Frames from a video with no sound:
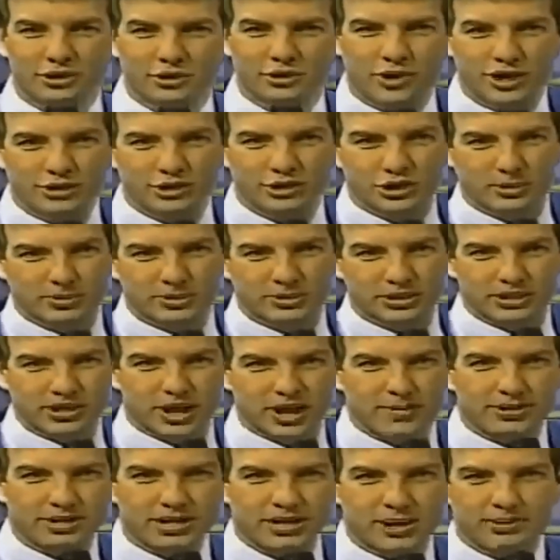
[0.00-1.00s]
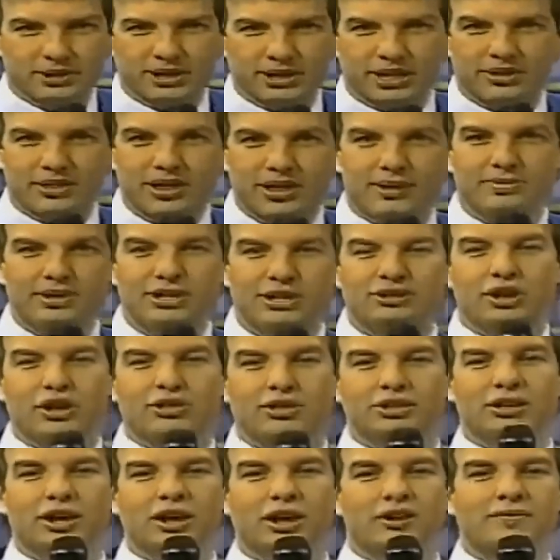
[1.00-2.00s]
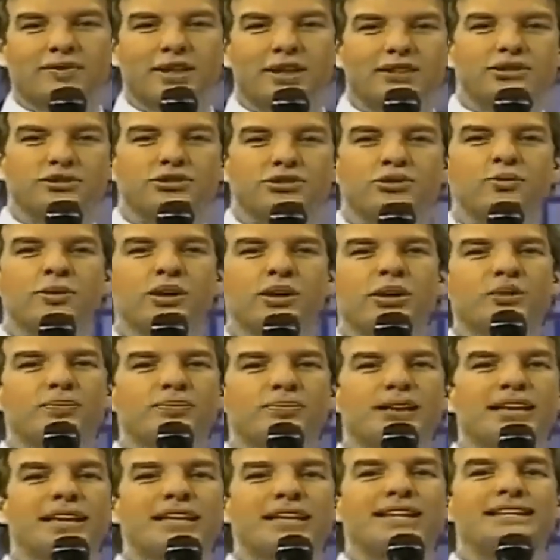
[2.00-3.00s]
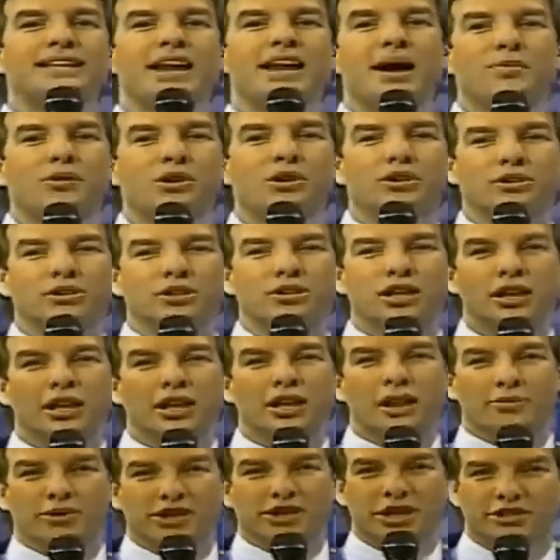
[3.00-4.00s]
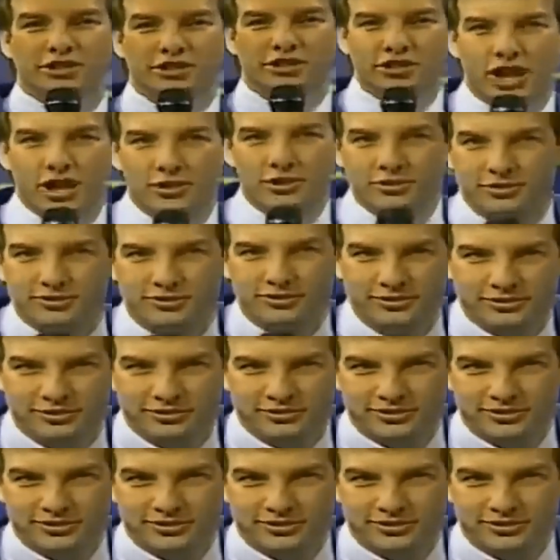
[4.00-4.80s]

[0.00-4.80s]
Two on Super Sloppy Double Dare. That means all the dollar values will be doubled. And when you hear the sound,